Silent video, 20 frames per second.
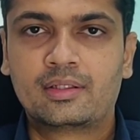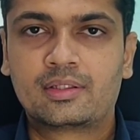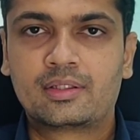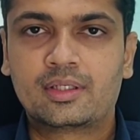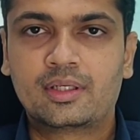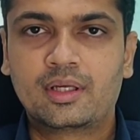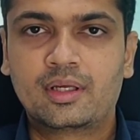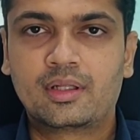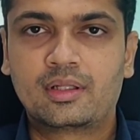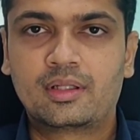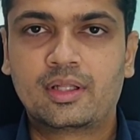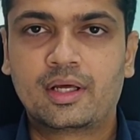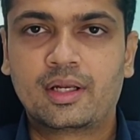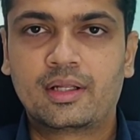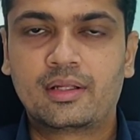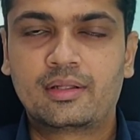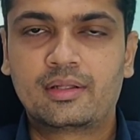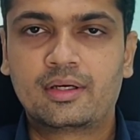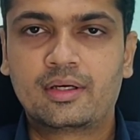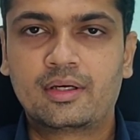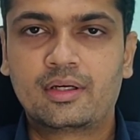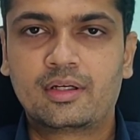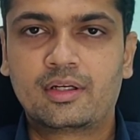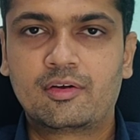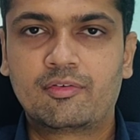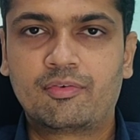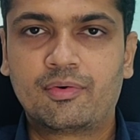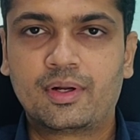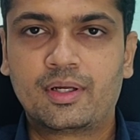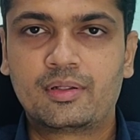See, there is a
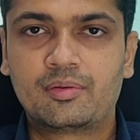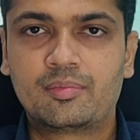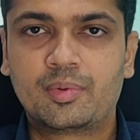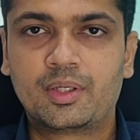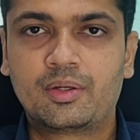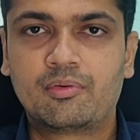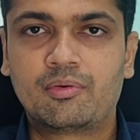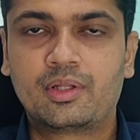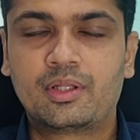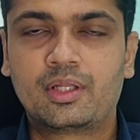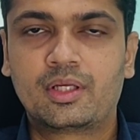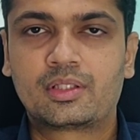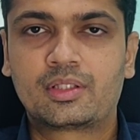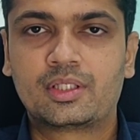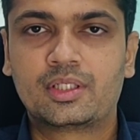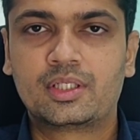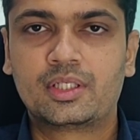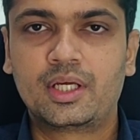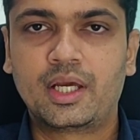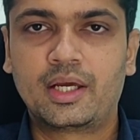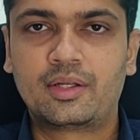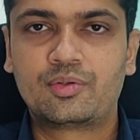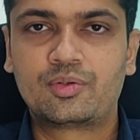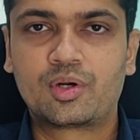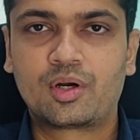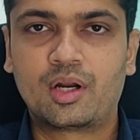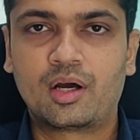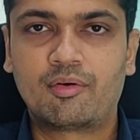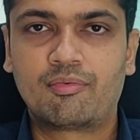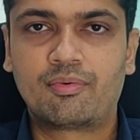difference between the CT
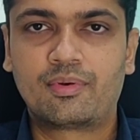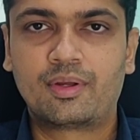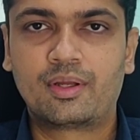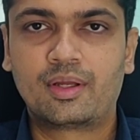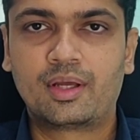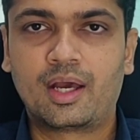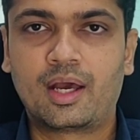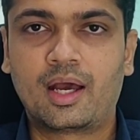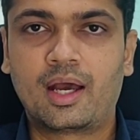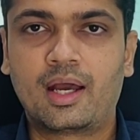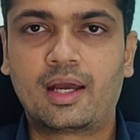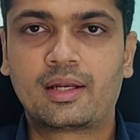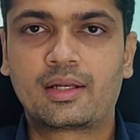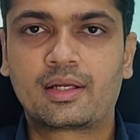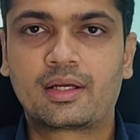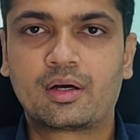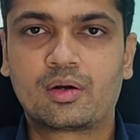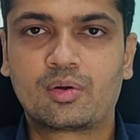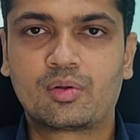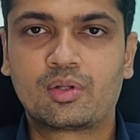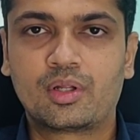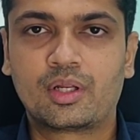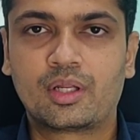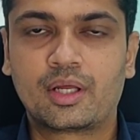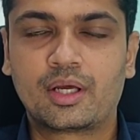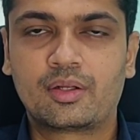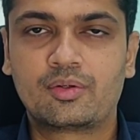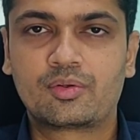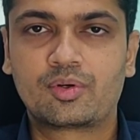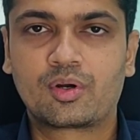angiography and
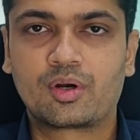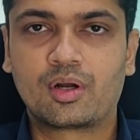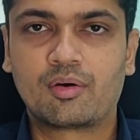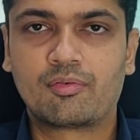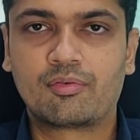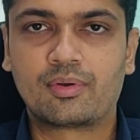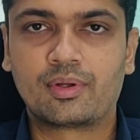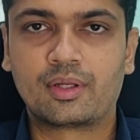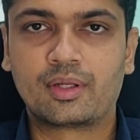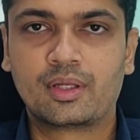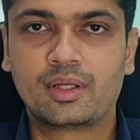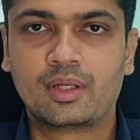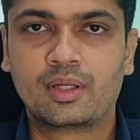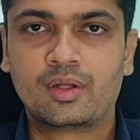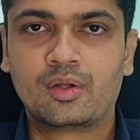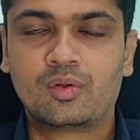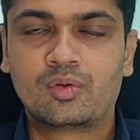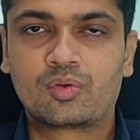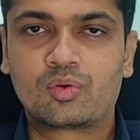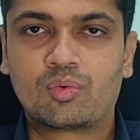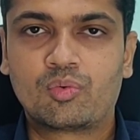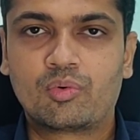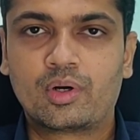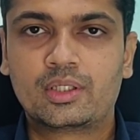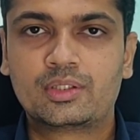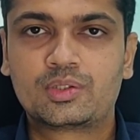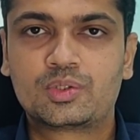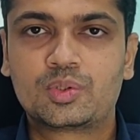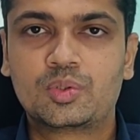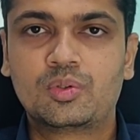coronary angiography, so
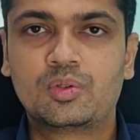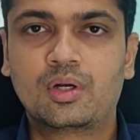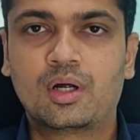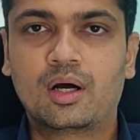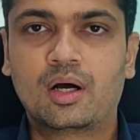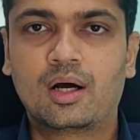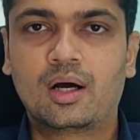one should